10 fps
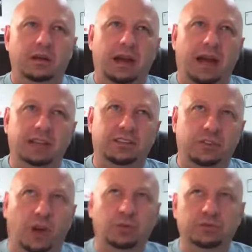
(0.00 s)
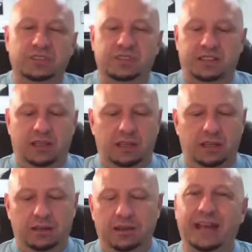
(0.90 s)
I don't see,
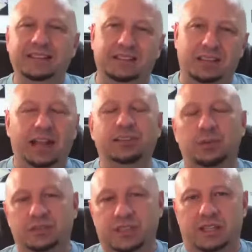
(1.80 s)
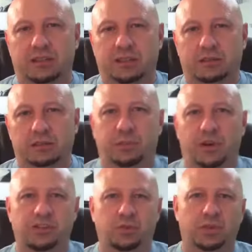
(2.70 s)
you know, I, st- I do see clinical
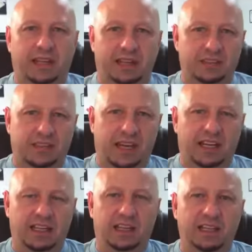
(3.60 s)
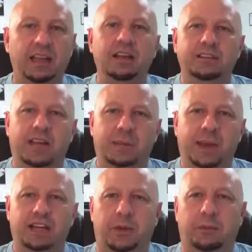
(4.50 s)
depression with anxiety type
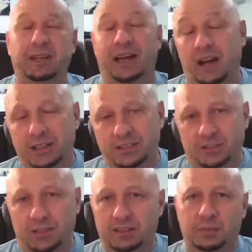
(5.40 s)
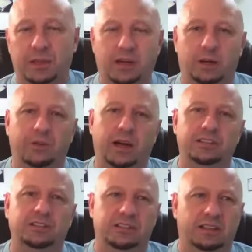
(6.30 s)
aspect, but I also, you have to be careful. I
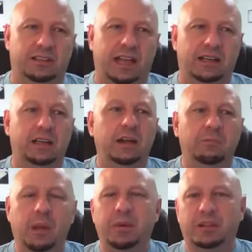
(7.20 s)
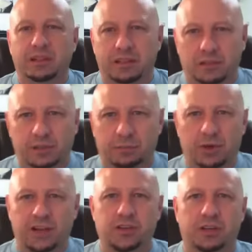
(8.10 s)
also see a lot of maybe clinical
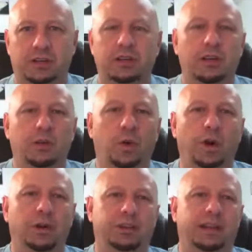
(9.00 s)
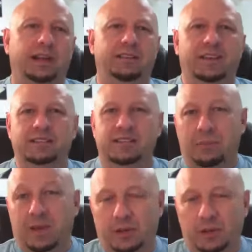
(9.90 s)
depression where they they
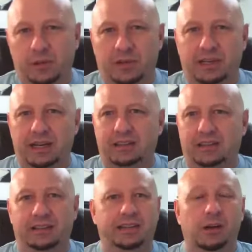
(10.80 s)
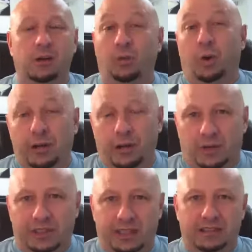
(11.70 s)
stop caring about anything. They don't worry
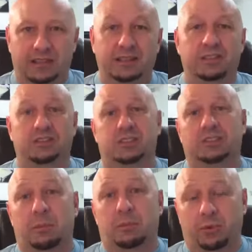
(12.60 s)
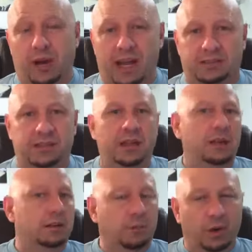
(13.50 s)
about anything. They're just depressed.
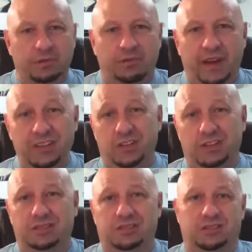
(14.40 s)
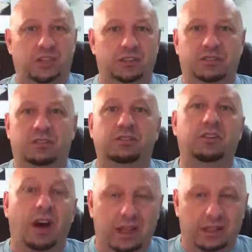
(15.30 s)
Their motivation is just
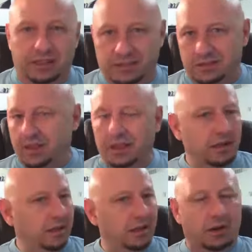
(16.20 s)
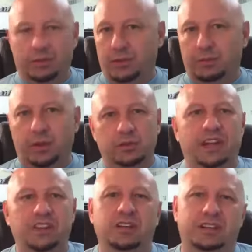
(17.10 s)
done. It's you know their
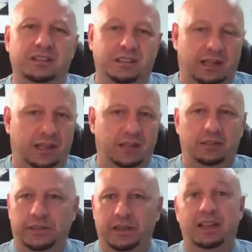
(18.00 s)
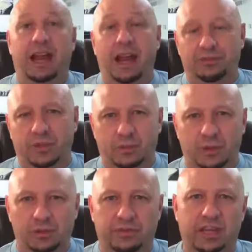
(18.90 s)
motivation is killed. They have no
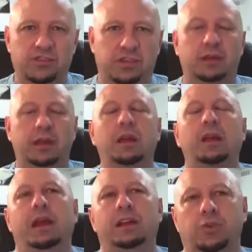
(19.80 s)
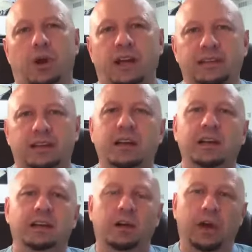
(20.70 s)
motivation, and trying to
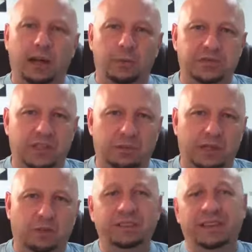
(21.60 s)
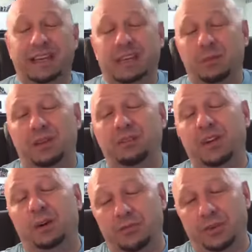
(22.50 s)
you know help somebody with that can be
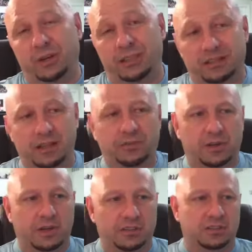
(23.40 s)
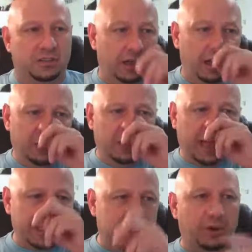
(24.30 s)
very very difficult. So you
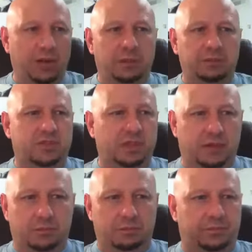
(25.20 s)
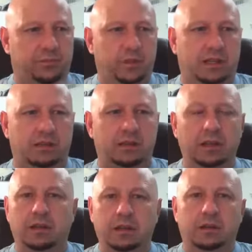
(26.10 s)
guys brought up some freaking
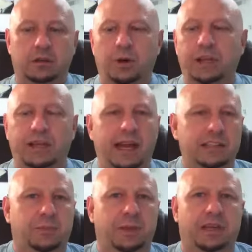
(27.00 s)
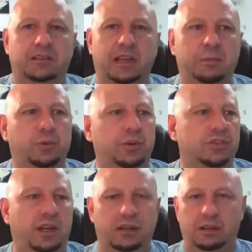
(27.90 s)
great aspects. I
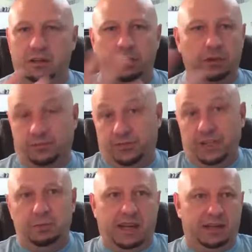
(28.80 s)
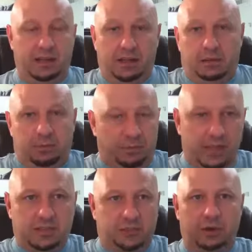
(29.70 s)
appreciate your feedback. It help
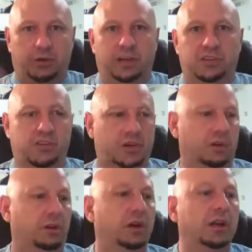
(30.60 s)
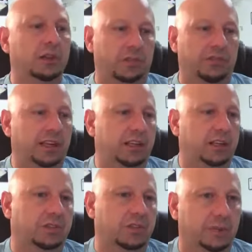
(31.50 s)
makes for a great show. So thank
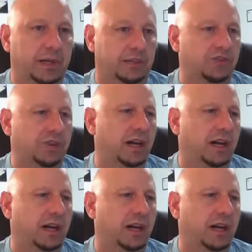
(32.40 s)
you so much.